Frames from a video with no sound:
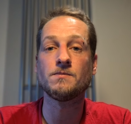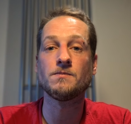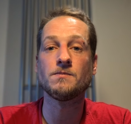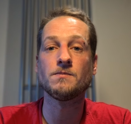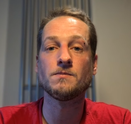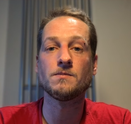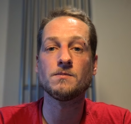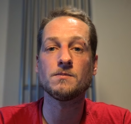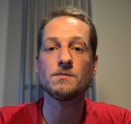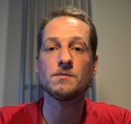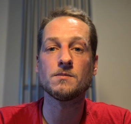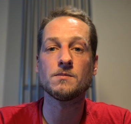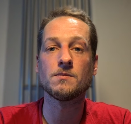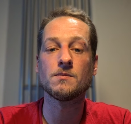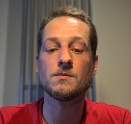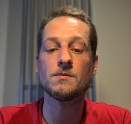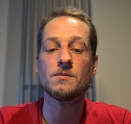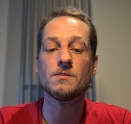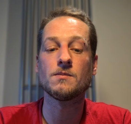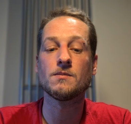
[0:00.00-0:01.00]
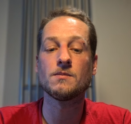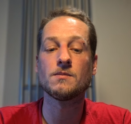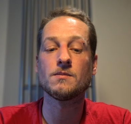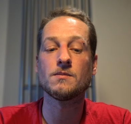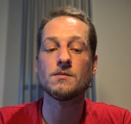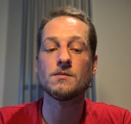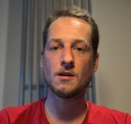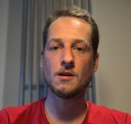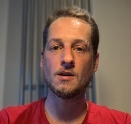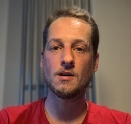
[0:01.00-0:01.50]

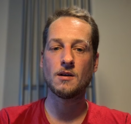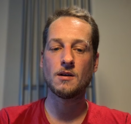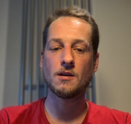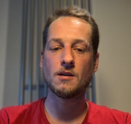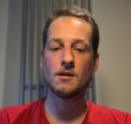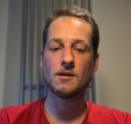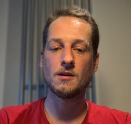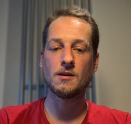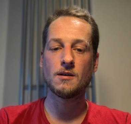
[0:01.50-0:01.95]
[no speech]